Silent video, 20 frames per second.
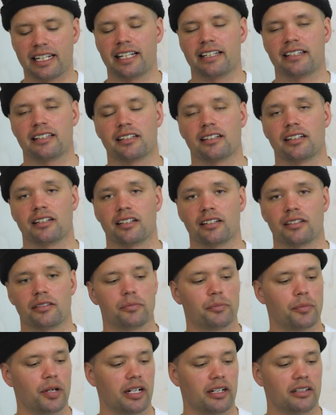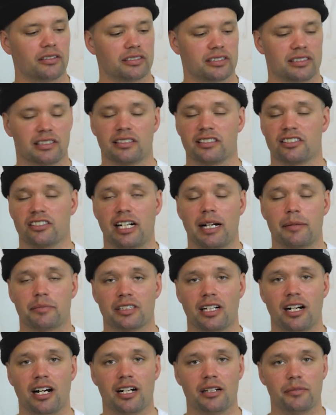get the buckles and the
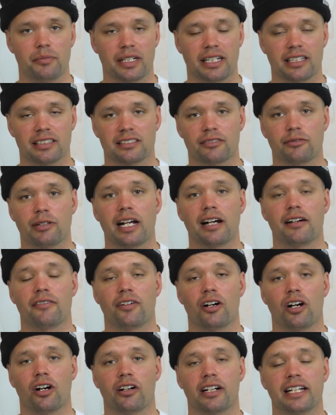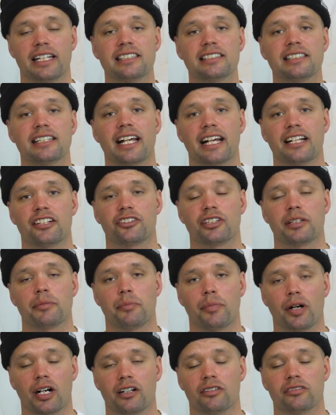straps on because we have our easy entry
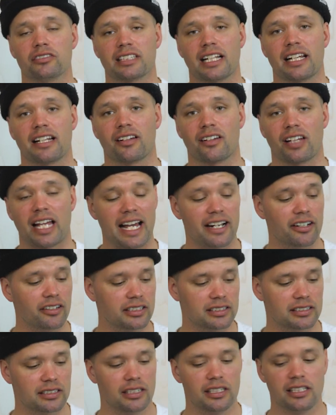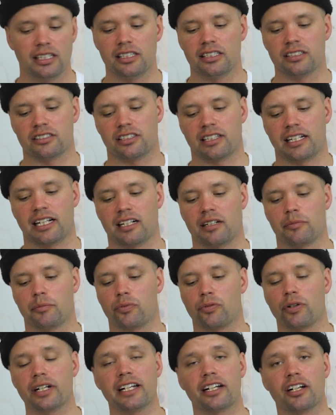buckles and ladders. So you got a
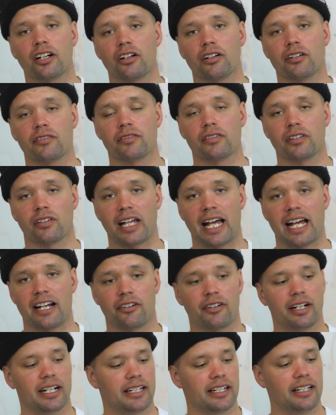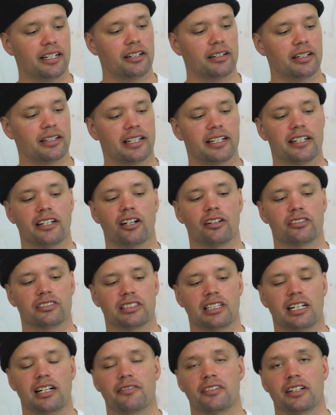pre-curved ladder right here, and then you
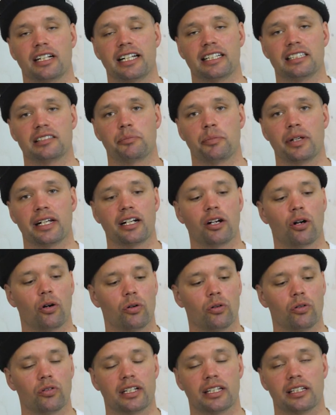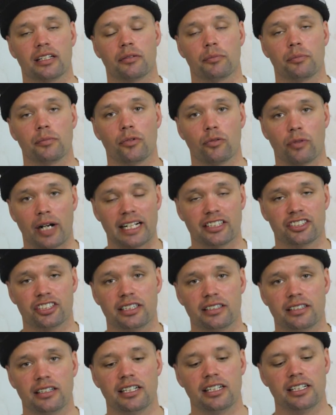also have a nice big hole in the
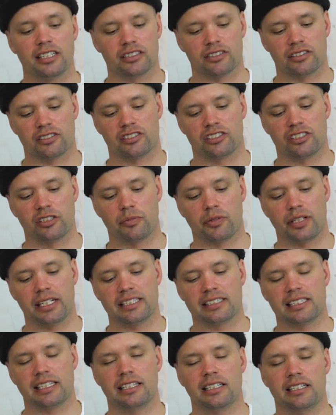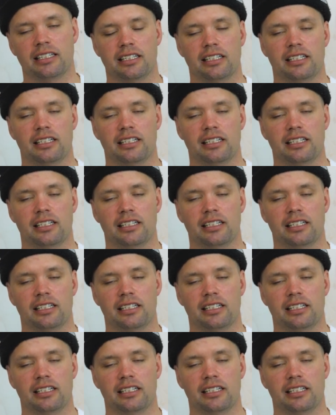ratchet. So it's super easy